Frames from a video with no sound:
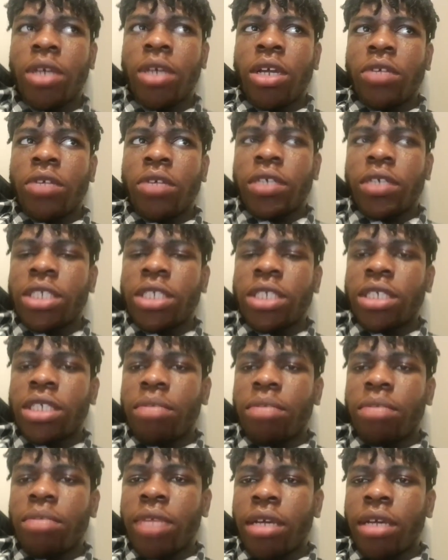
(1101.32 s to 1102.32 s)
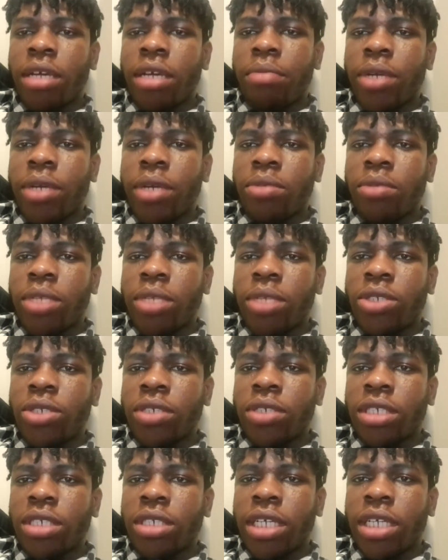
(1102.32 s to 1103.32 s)
register my
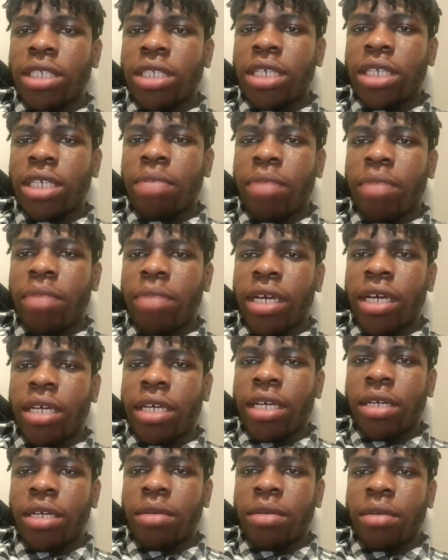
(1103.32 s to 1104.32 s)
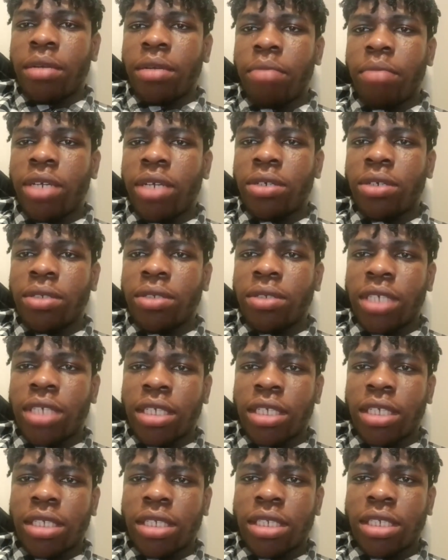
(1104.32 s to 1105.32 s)
biometrics and take my medical
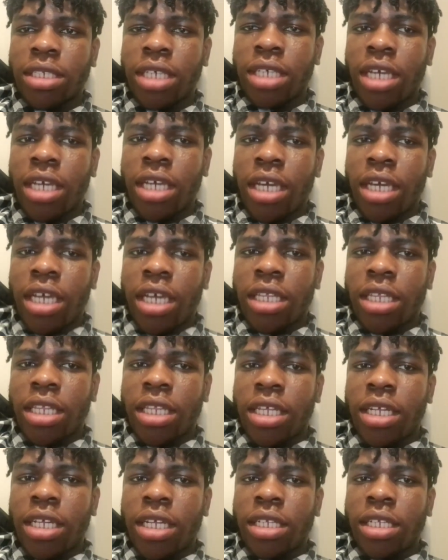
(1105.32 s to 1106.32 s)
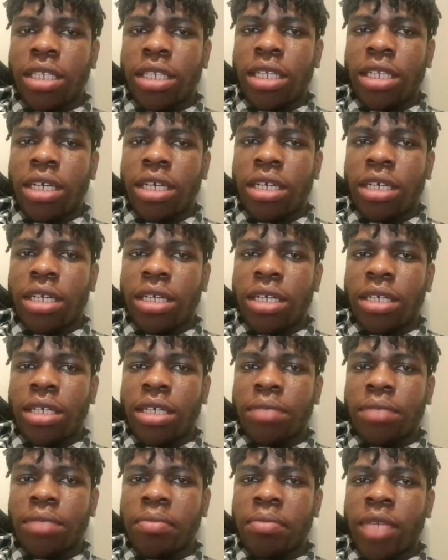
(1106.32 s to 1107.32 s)
tests. And then
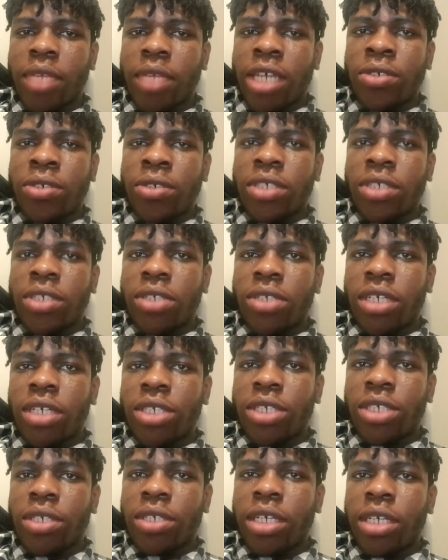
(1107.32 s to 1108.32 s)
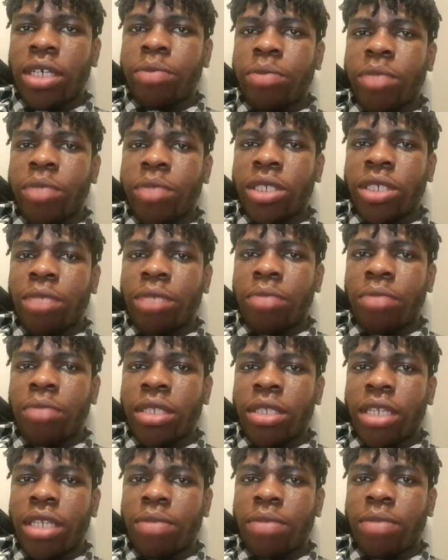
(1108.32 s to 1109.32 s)
Arrows Education helped me submit
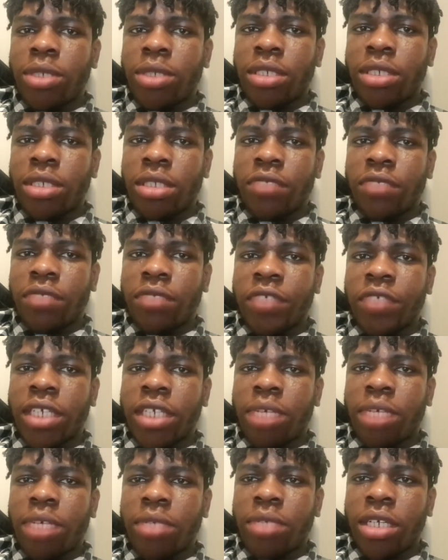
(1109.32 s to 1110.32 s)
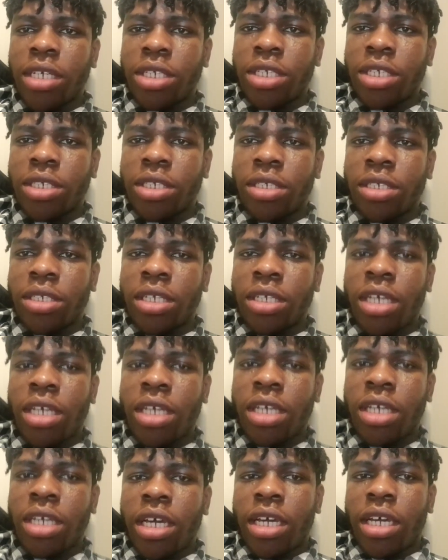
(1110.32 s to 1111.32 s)
them to the visa application,
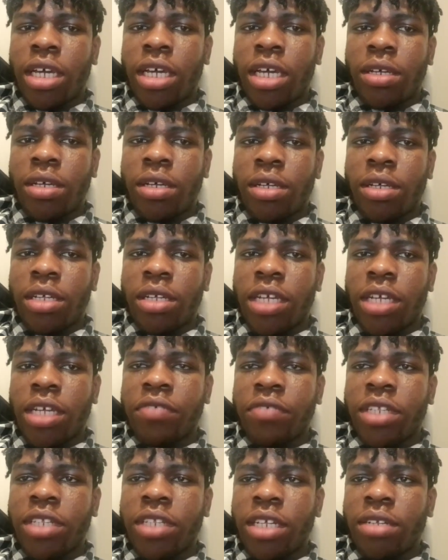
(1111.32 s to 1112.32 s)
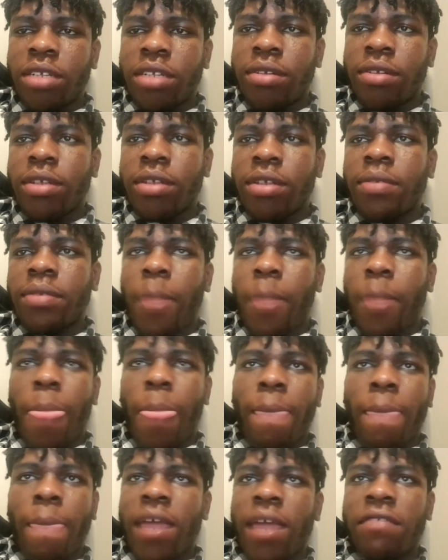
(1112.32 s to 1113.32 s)
and everything
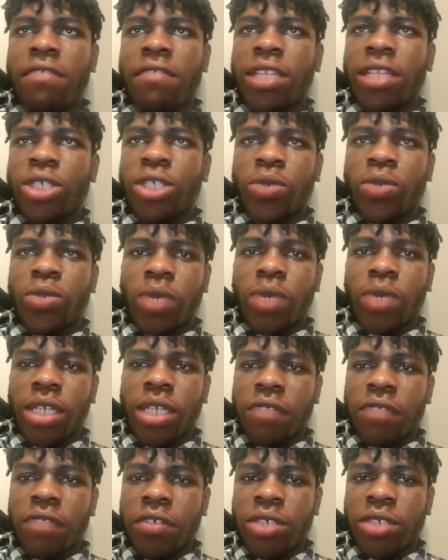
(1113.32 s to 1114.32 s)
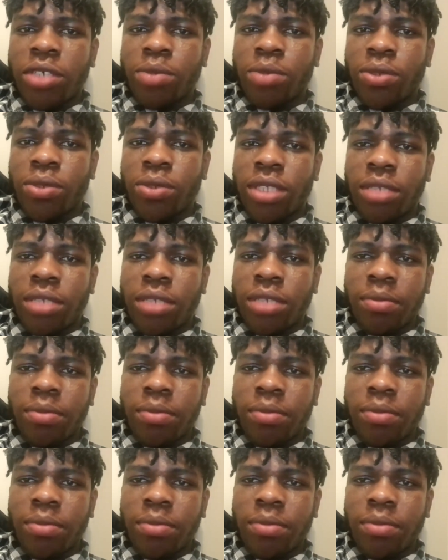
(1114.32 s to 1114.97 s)
just worked out very smoothly.